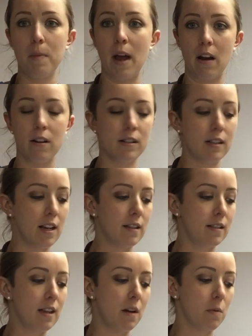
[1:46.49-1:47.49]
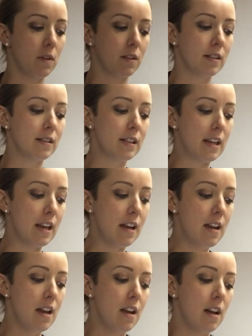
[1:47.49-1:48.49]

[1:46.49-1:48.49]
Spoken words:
parasites that we'll see.